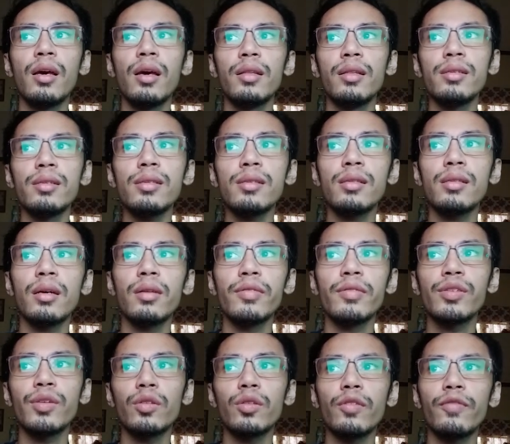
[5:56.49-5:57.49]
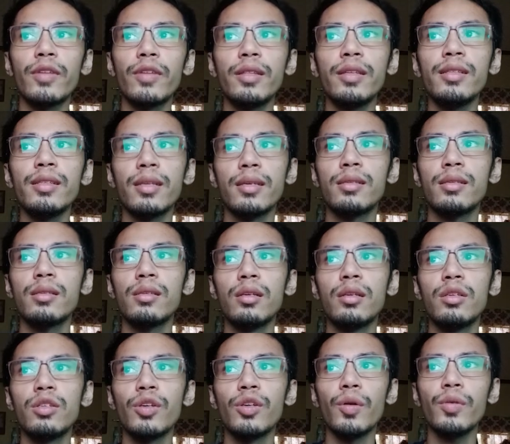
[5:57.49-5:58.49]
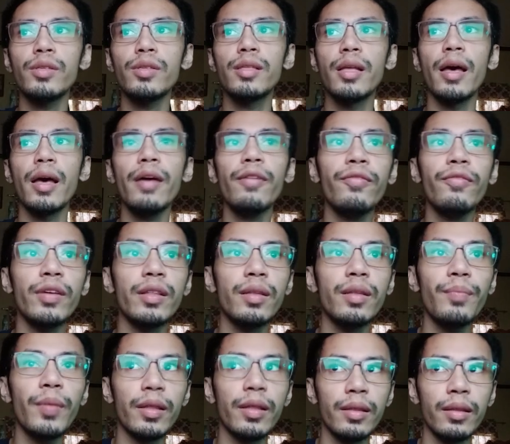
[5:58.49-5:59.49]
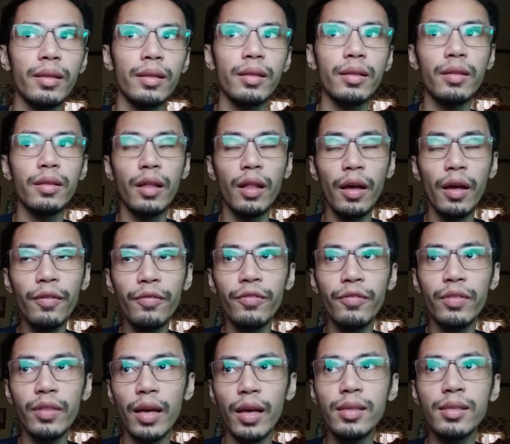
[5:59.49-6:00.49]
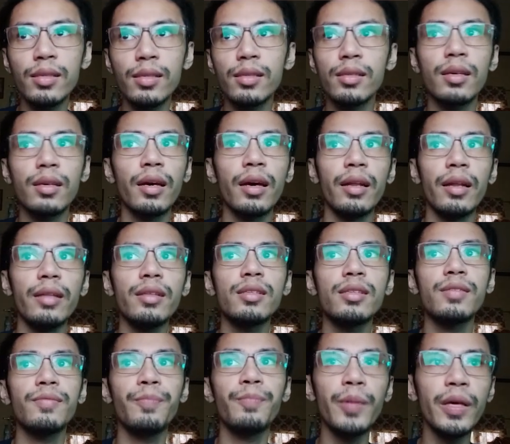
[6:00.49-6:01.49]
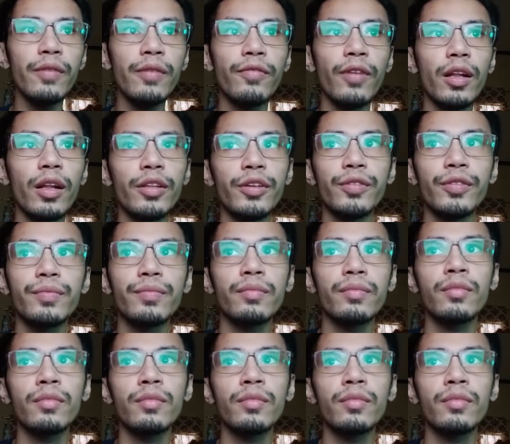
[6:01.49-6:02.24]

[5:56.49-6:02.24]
This is the result of the t-test. It shows the F test and its p-value.